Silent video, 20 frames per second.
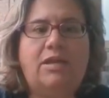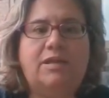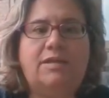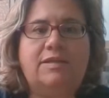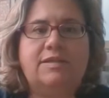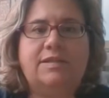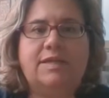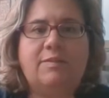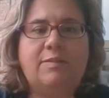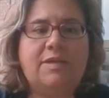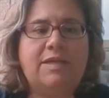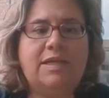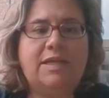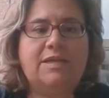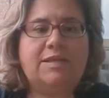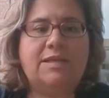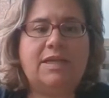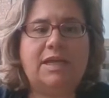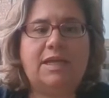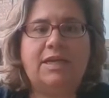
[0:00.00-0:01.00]
some of
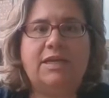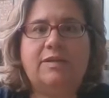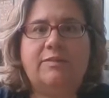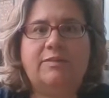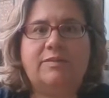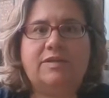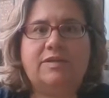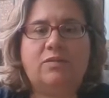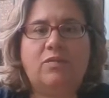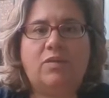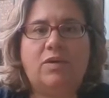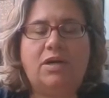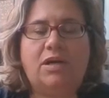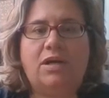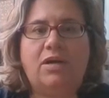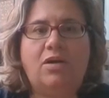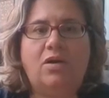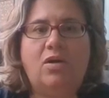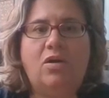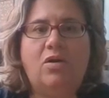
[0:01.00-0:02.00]
these items
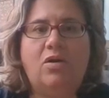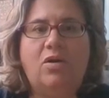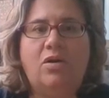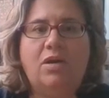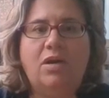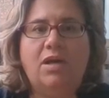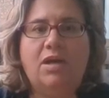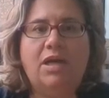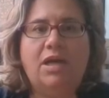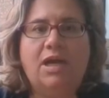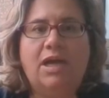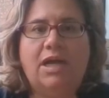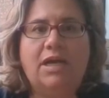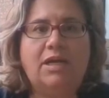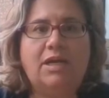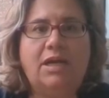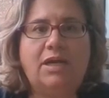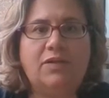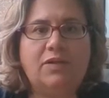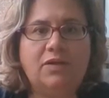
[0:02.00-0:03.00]
were go at
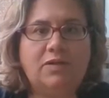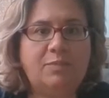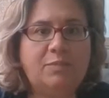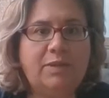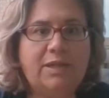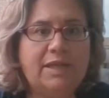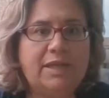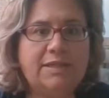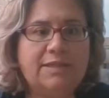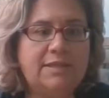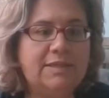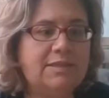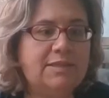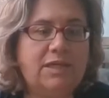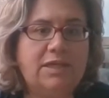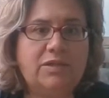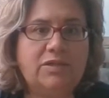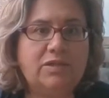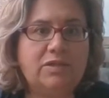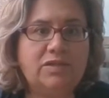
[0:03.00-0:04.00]
other places,
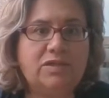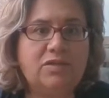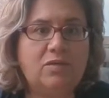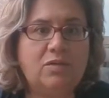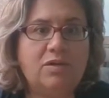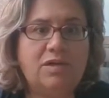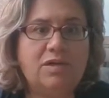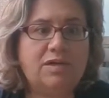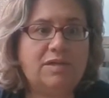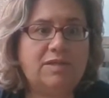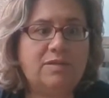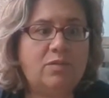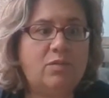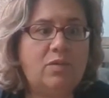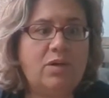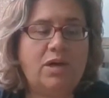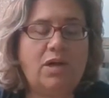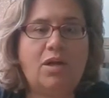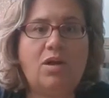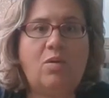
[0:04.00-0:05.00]
other stores
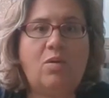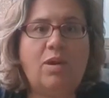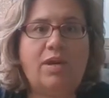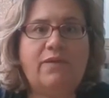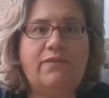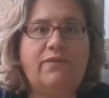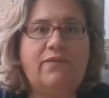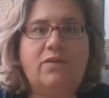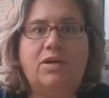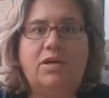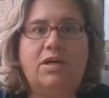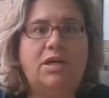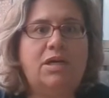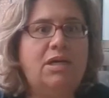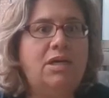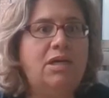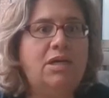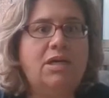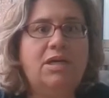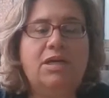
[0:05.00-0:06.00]
were going for
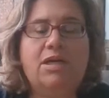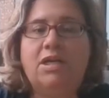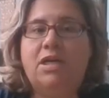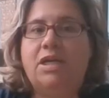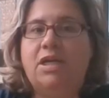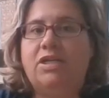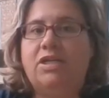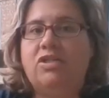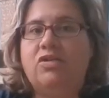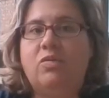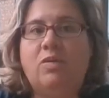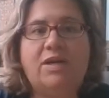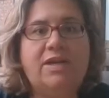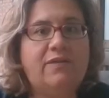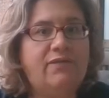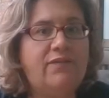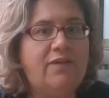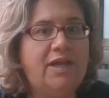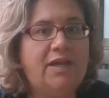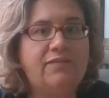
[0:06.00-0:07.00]

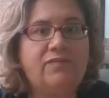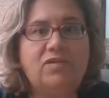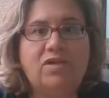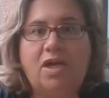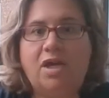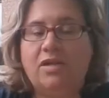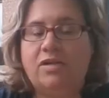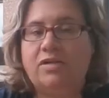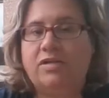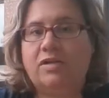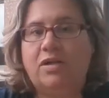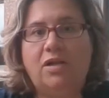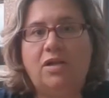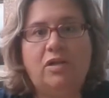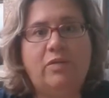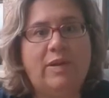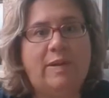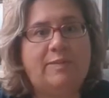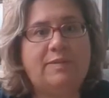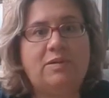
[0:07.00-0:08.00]
$25 all
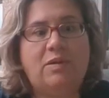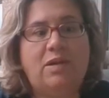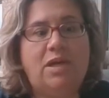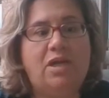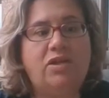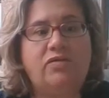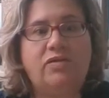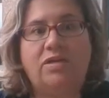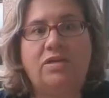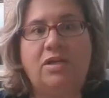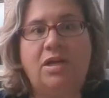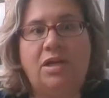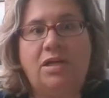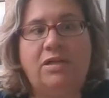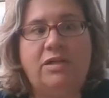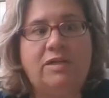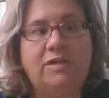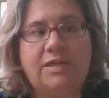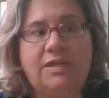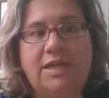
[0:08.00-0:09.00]
the way up to
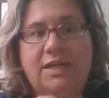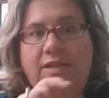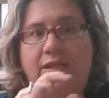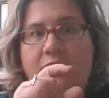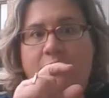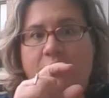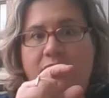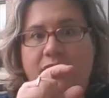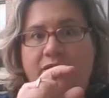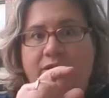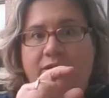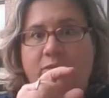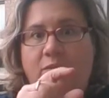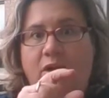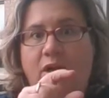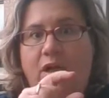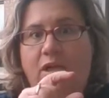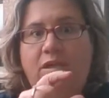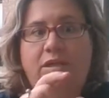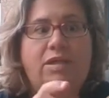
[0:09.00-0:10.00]
$100, and they were
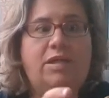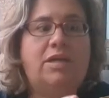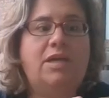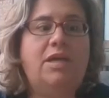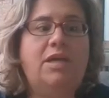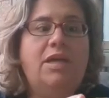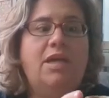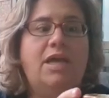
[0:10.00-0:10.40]
smaller.